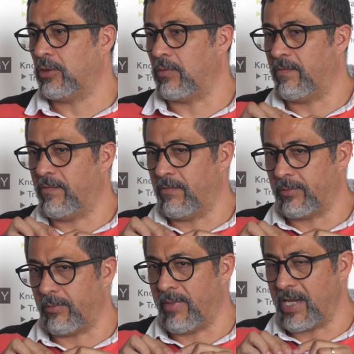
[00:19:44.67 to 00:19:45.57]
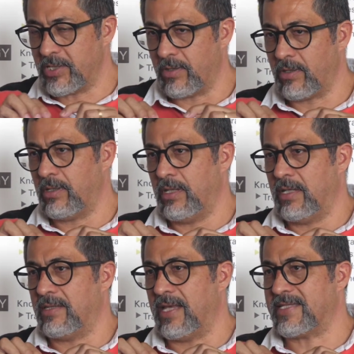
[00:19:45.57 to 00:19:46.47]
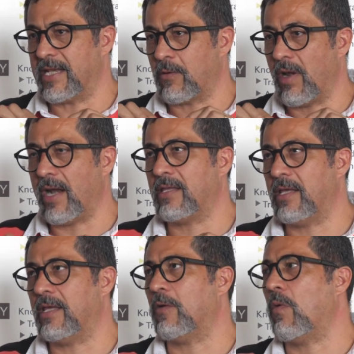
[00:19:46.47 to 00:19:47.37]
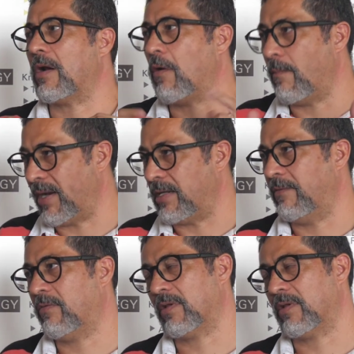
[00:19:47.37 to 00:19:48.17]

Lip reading: To measure the circularity in one company.